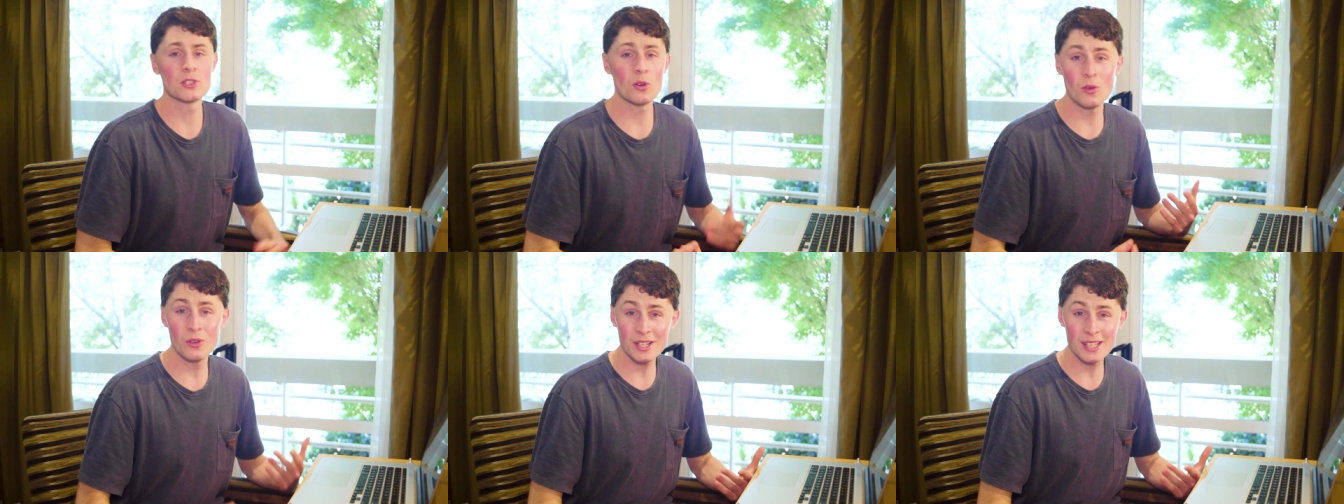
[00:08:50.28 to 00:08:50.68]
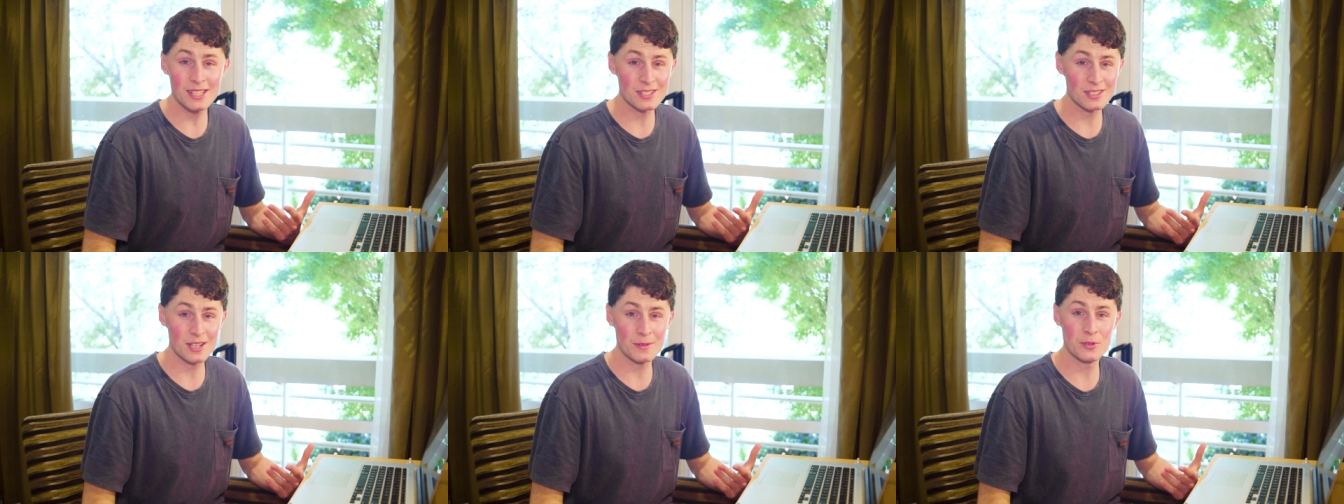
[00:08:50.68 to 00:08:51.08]
So on
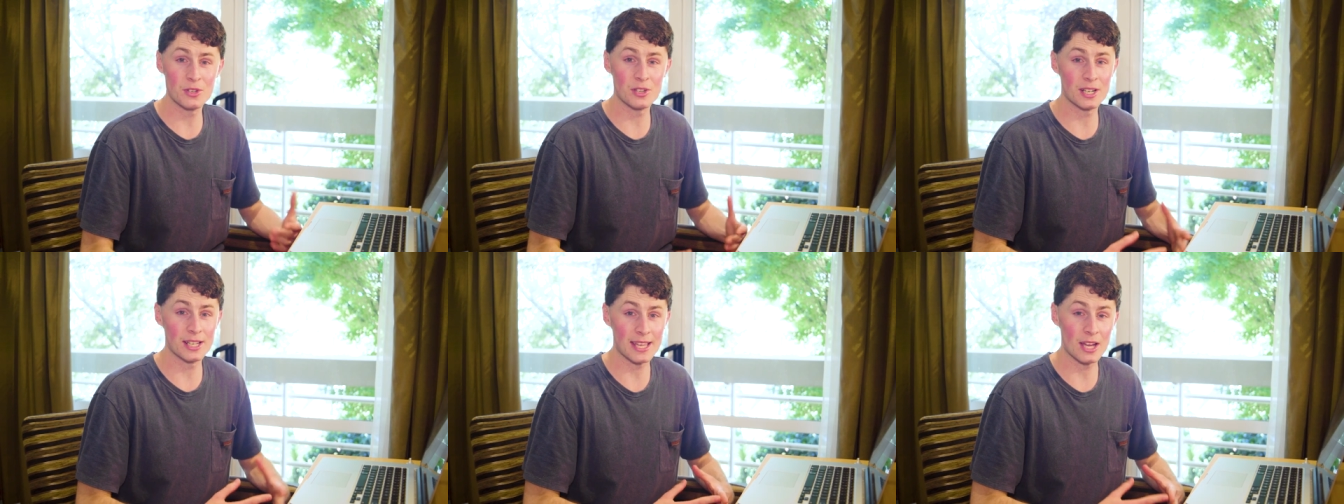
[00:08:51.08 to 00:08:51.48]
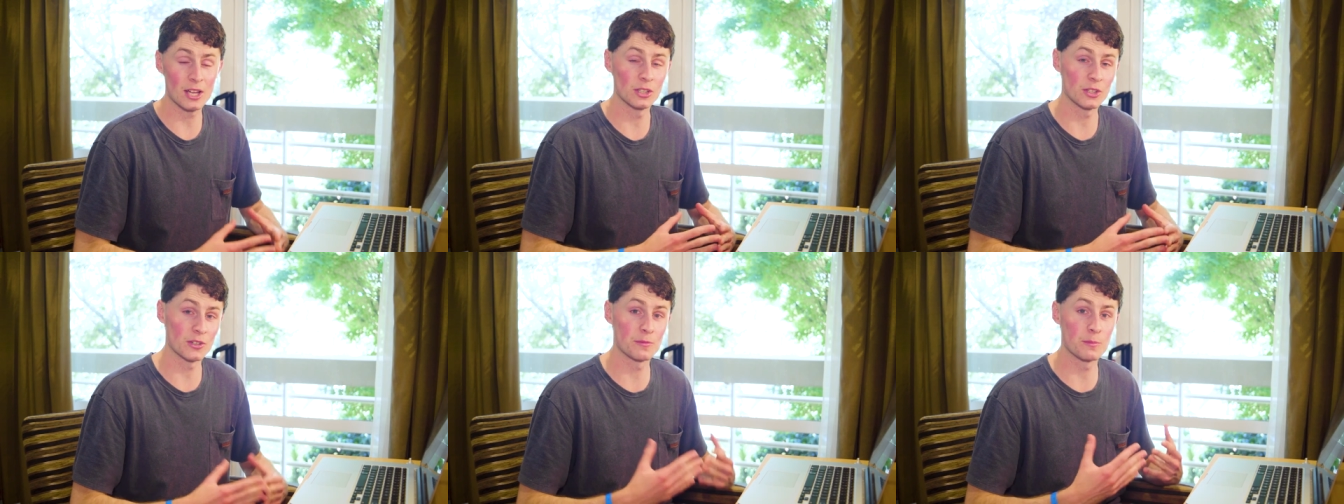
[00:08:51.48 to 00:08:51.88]
eSniper, you're going to get
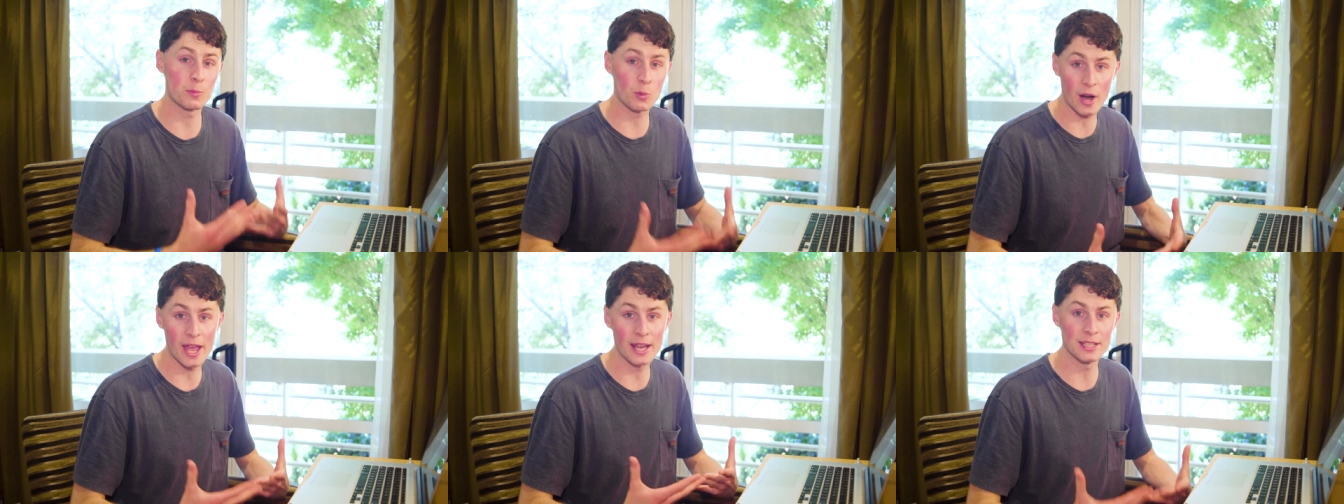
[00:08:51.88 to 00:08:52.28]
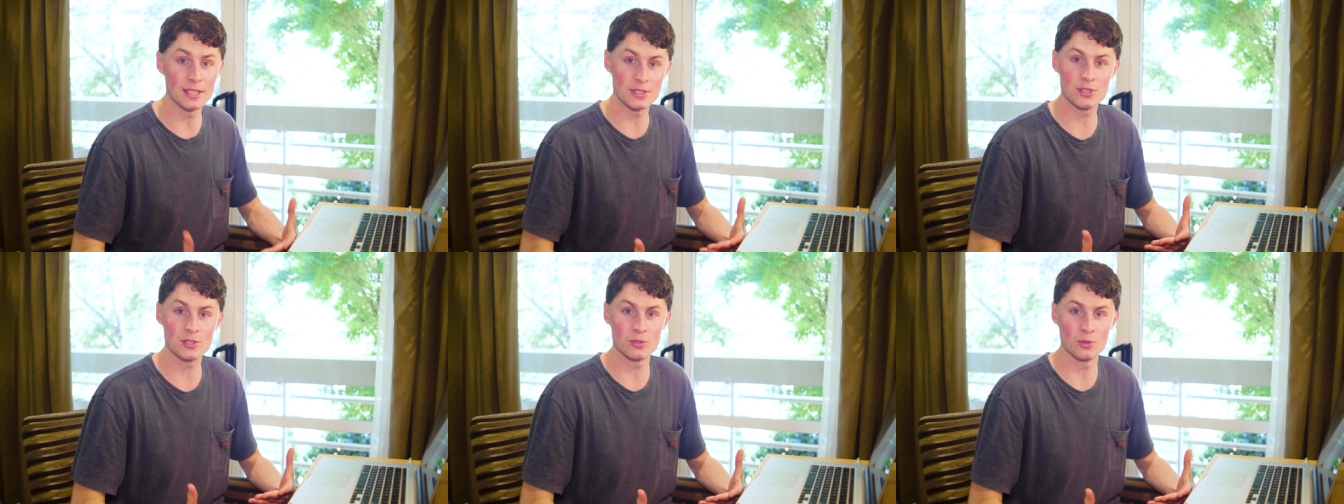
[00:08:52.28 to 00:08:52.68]
a lot of
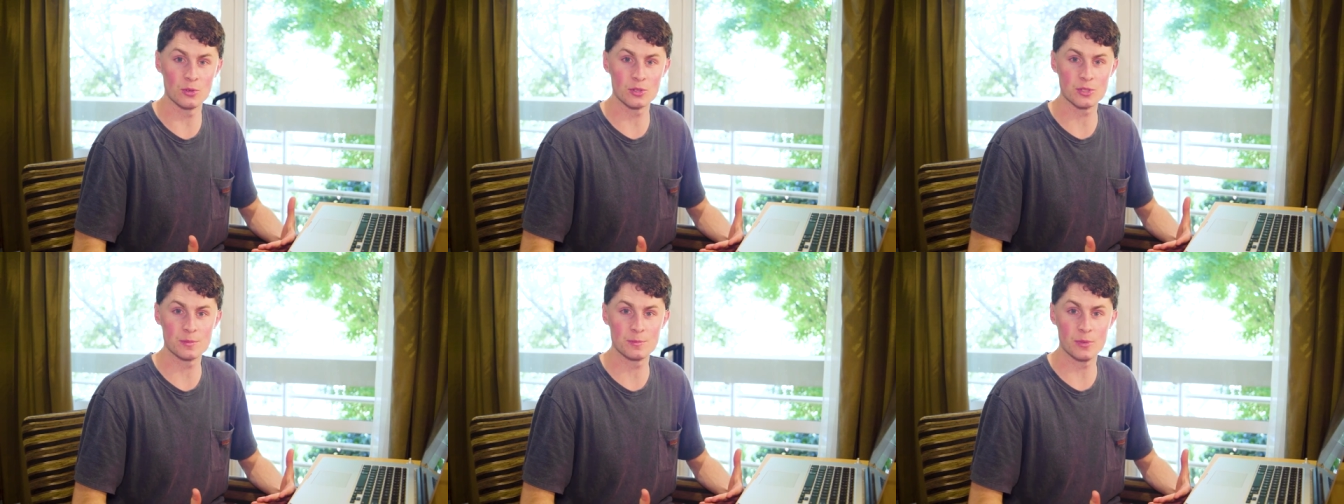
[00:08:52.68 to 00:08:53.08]
branded stores,